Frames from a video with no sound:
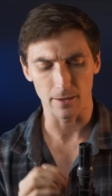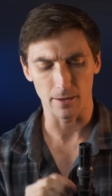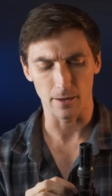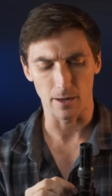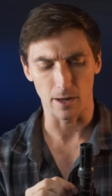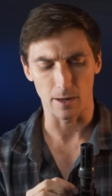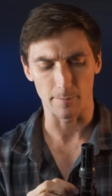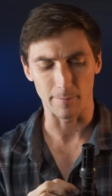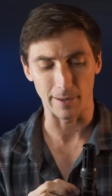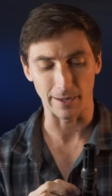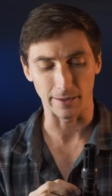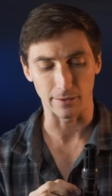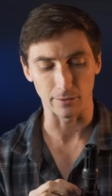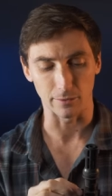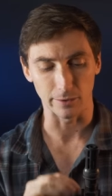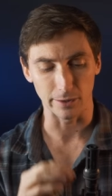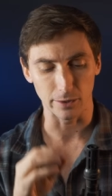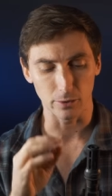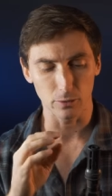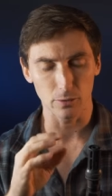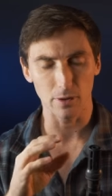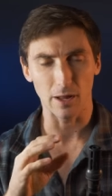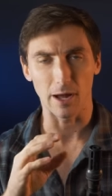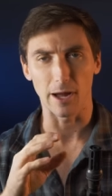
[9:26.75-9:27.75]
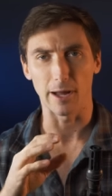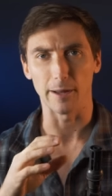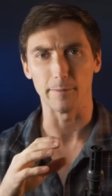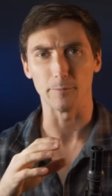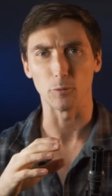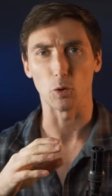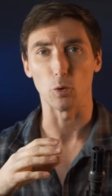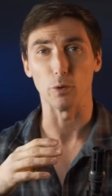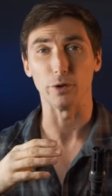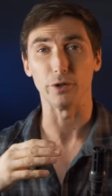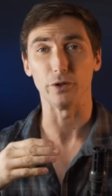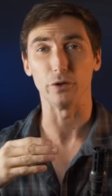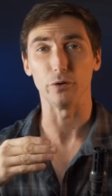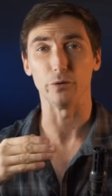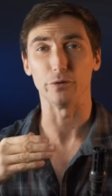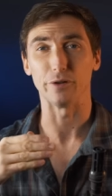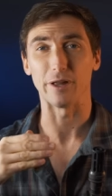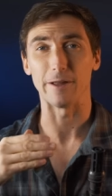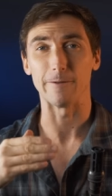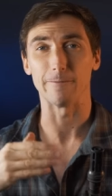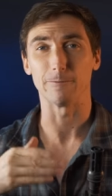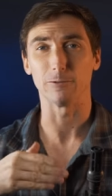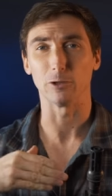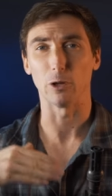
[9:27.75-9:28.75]
my Galil, I'm going to use
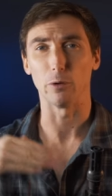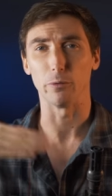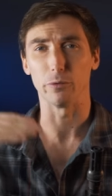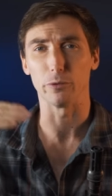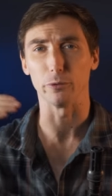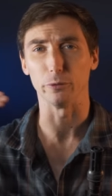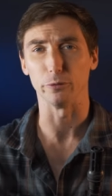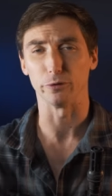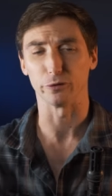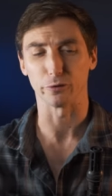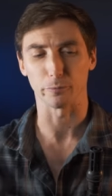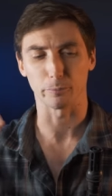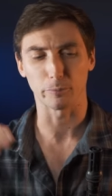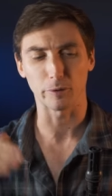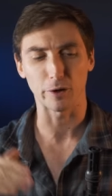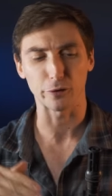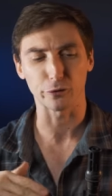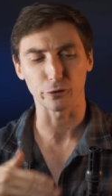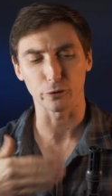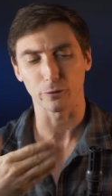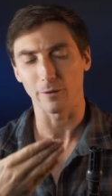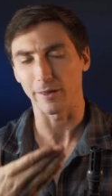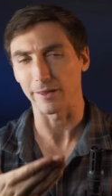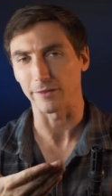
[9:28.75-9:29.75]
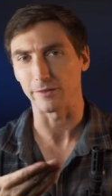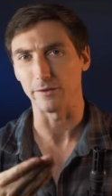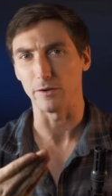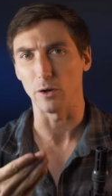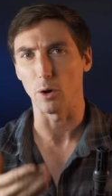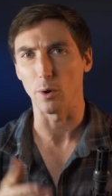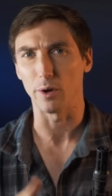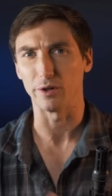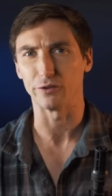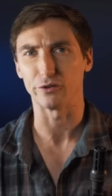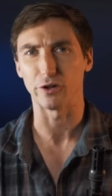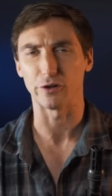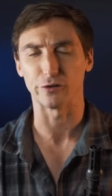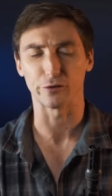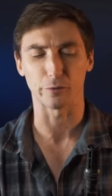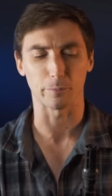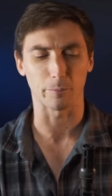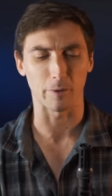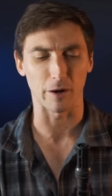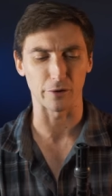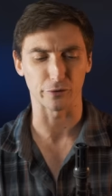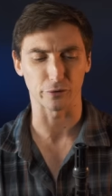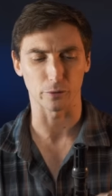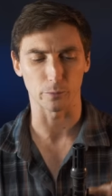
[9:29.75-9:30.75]
a flow-through suppressor like the OSS
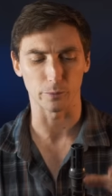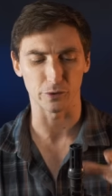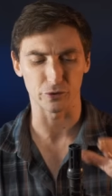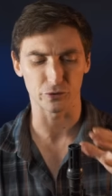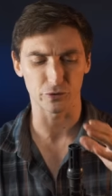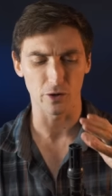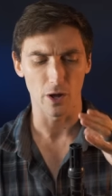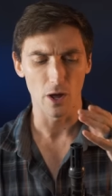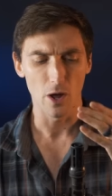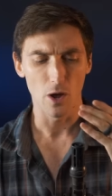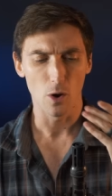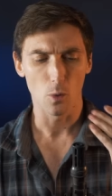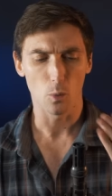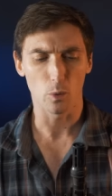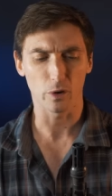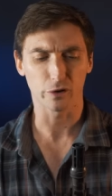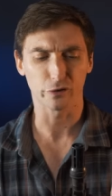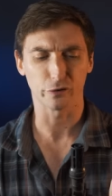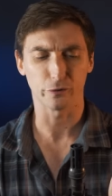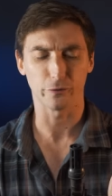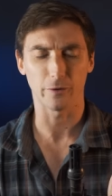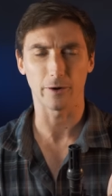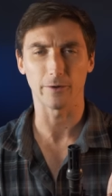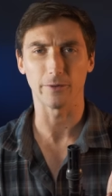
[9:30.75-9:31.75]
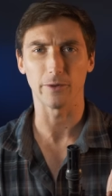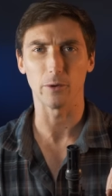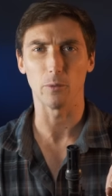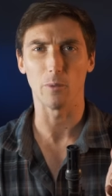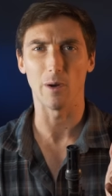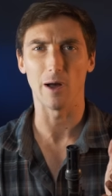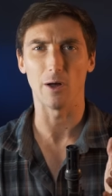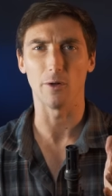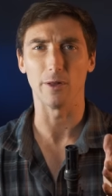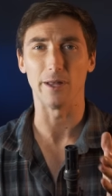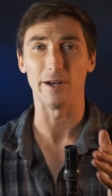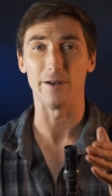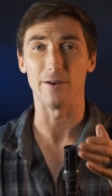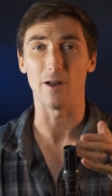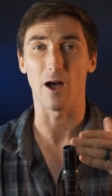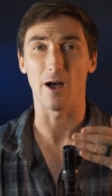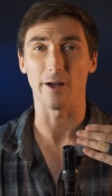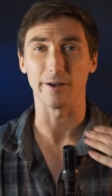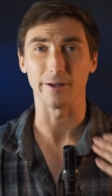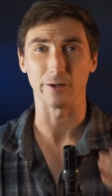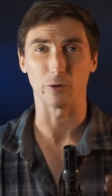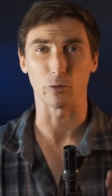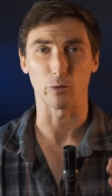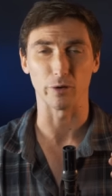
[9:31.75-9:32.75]
suppressor, which works fairly well in
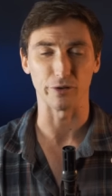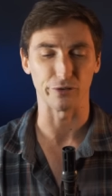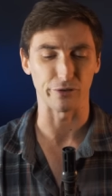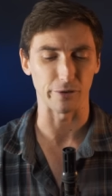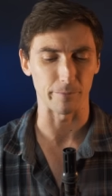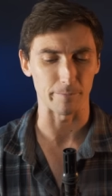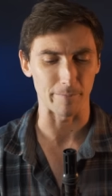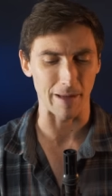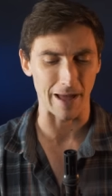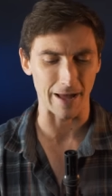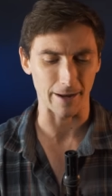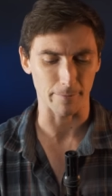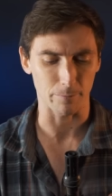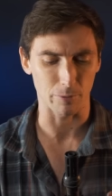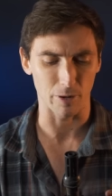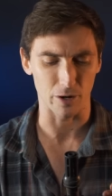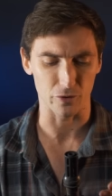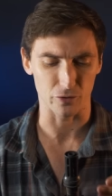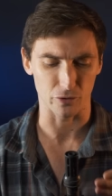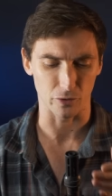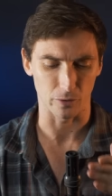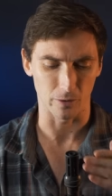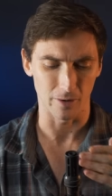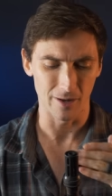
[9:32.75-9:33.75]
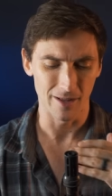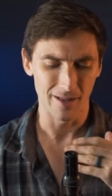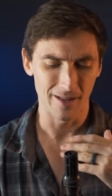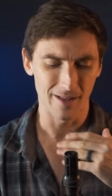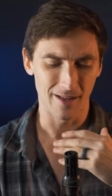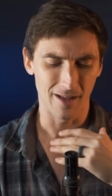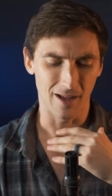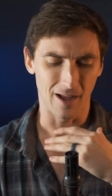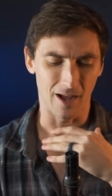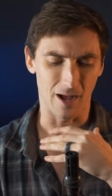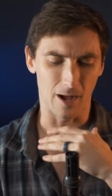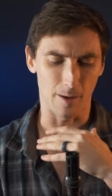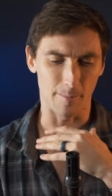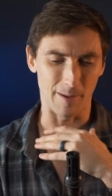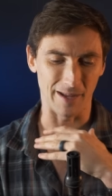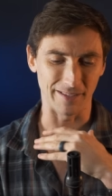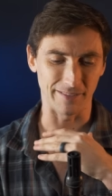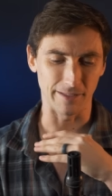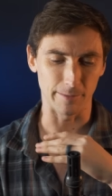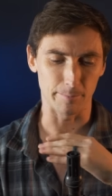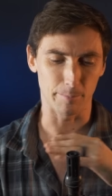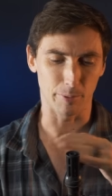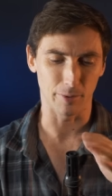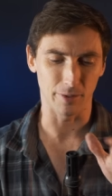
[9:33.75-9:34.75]
not increasing back pressure. I
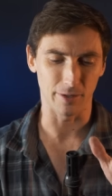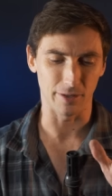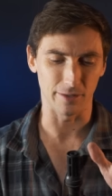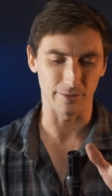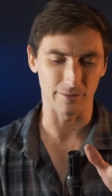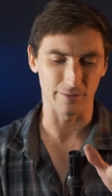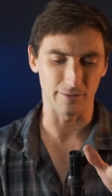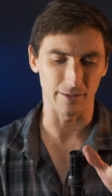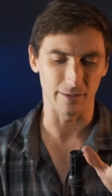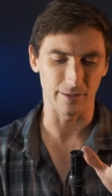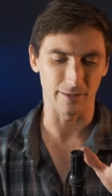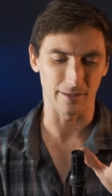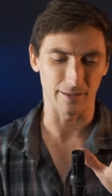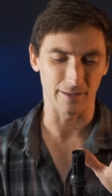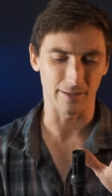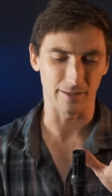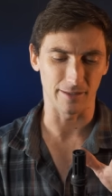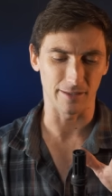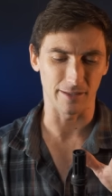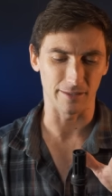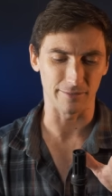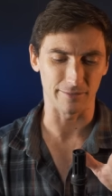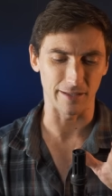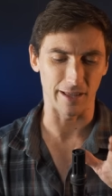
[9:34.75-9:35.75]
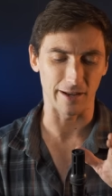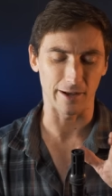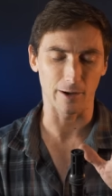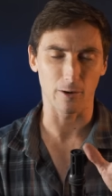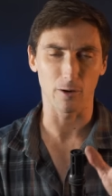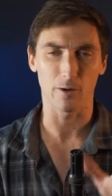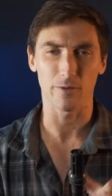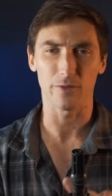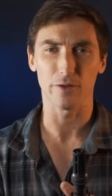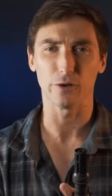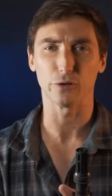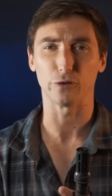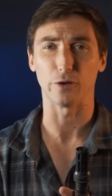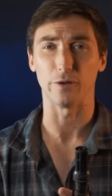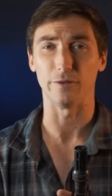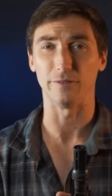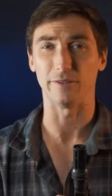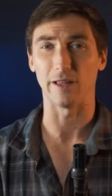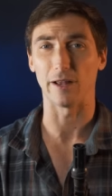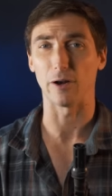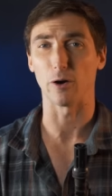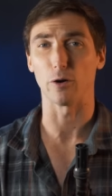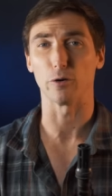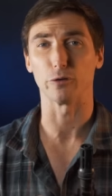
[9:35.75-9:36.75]
did put a dead air on this, and
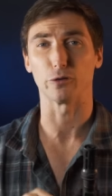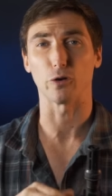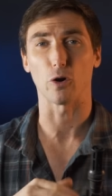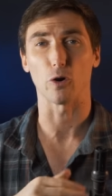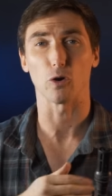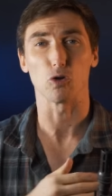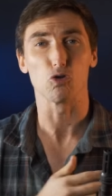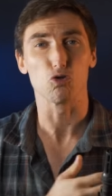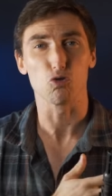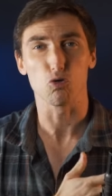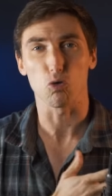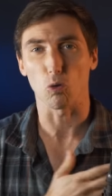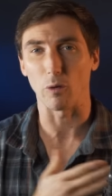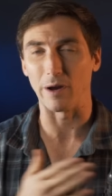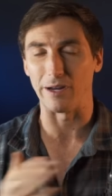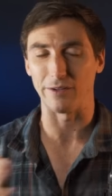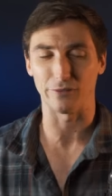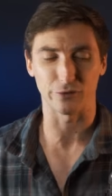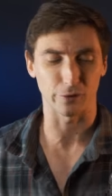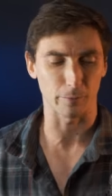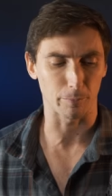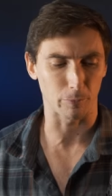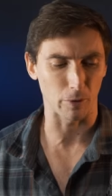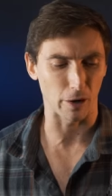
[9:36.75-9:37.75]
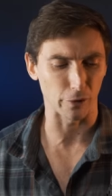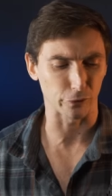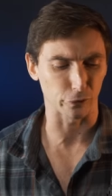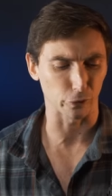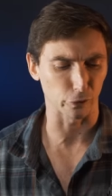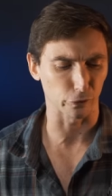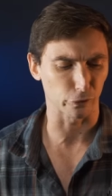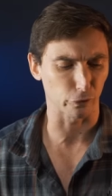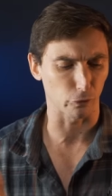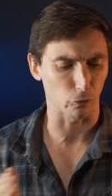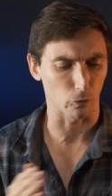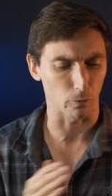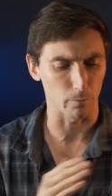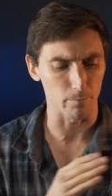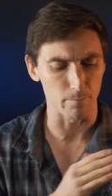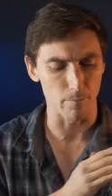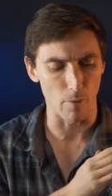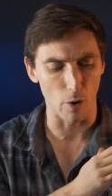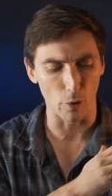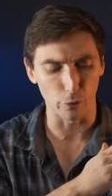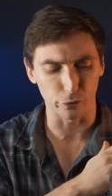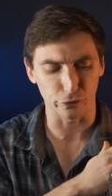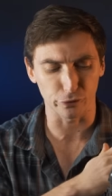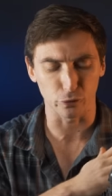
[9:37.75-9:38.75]
dead airs are great suppressors for
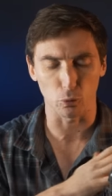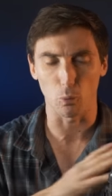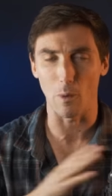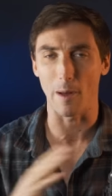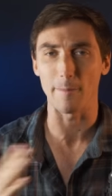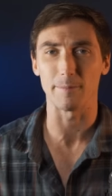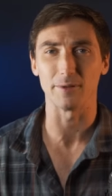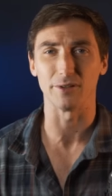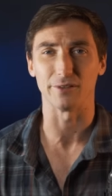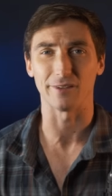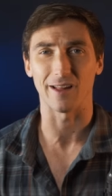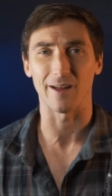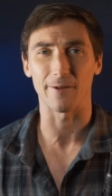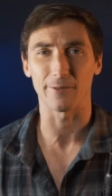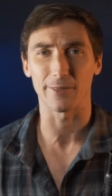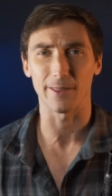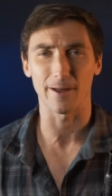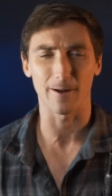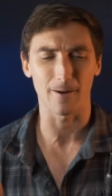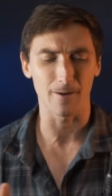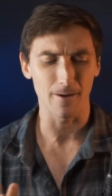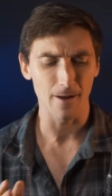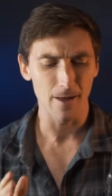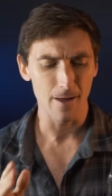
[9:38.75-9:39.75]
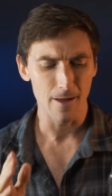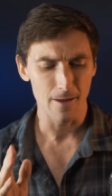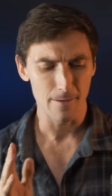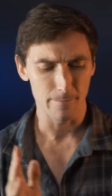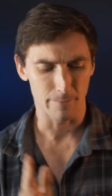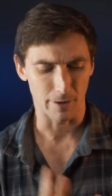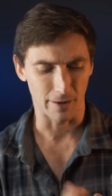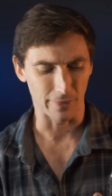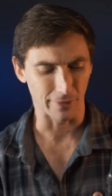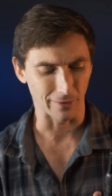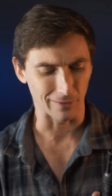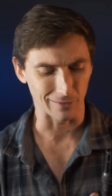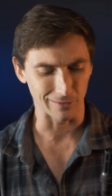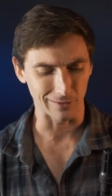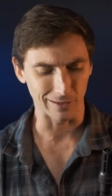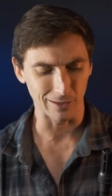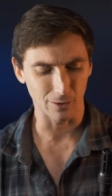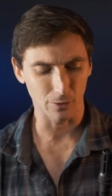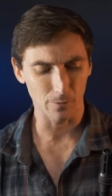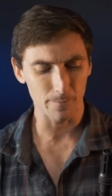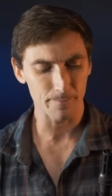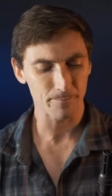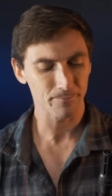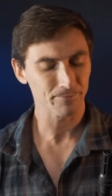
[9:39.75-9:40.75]
most weapons out there, but on the
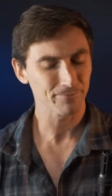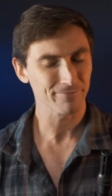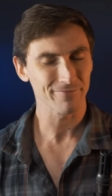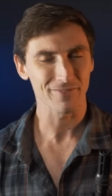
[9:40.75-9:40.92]
Galil,